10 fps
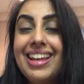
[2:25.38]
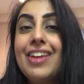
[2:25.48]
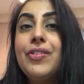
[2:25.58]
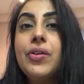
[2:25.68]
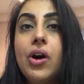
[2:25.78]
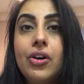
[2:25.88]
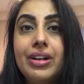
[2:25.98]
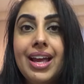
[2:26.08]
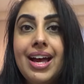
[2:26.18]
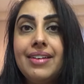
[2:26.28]
if you
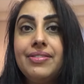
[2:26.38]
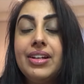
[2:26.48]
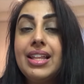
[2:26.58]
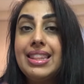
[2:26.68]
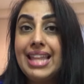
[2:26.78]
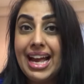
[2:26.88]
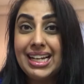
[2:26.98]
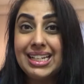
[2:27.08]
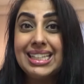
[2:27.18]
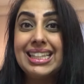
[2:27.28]
already have that
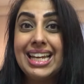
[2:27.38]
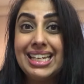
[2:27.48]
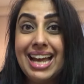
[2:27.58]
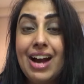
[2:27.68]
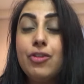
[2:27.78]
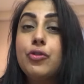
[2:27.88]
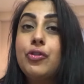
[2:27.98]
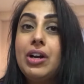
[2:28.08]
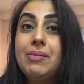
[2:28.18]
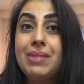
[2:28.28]
laid out
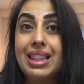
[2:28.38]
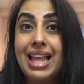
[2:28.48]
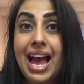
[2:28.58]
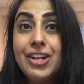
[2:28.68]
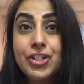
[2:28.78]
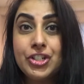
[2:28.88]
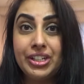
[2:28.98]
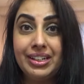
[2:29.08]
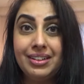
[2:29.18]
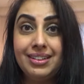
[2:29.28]
from last
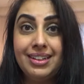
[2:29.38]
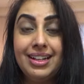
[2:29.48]
year,